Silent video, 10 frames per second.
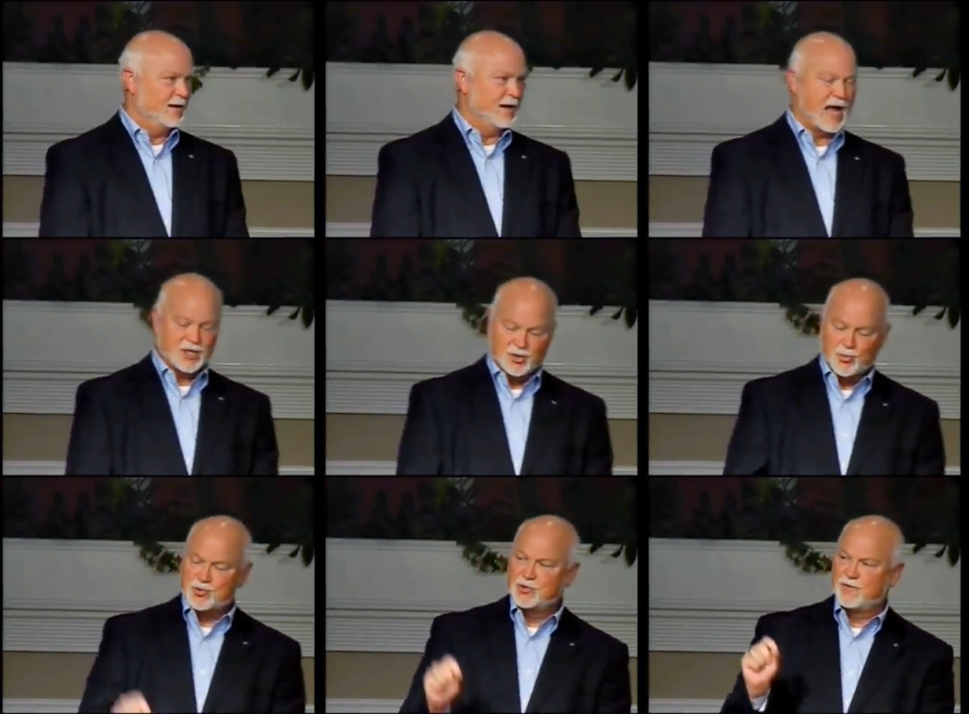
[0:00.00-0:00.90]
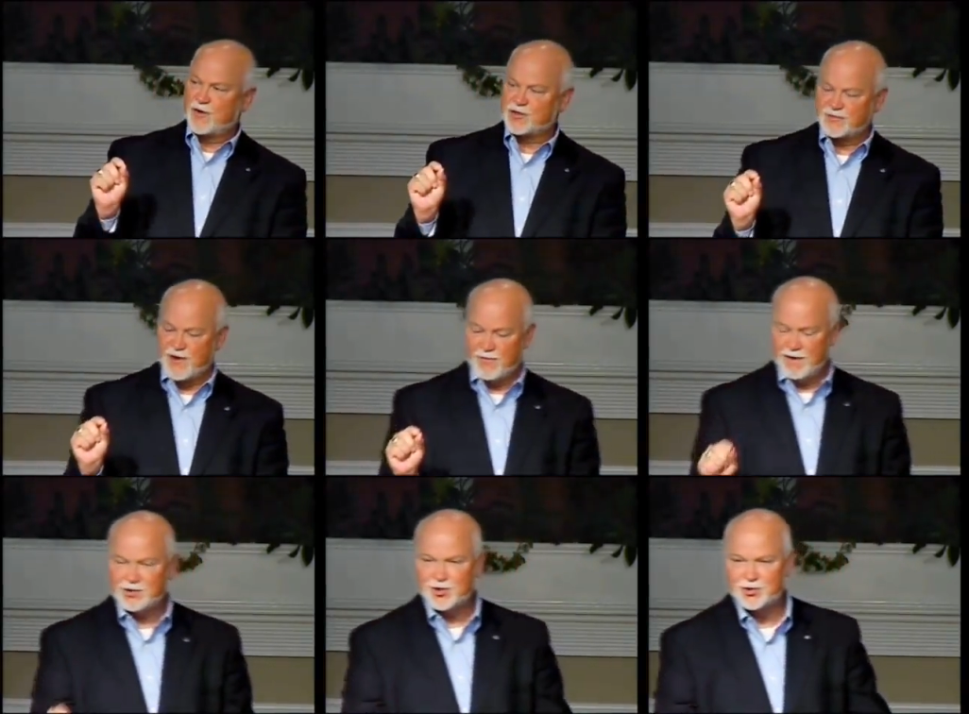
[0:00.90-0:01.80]
Now, I just want you to, first of all,
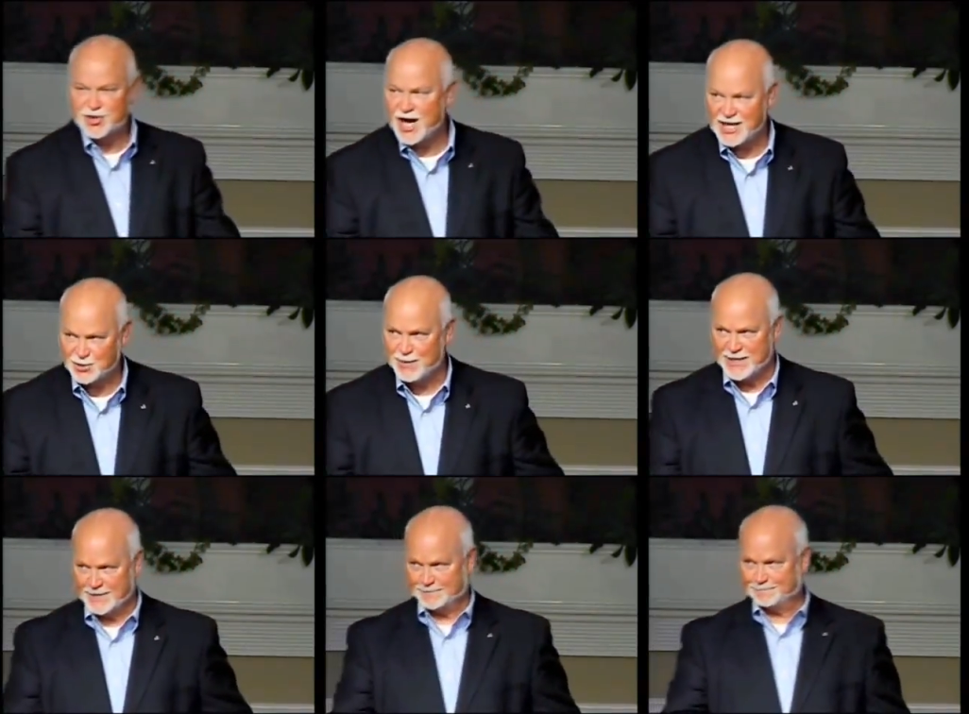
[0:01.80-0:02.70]
make sure it's God speaking.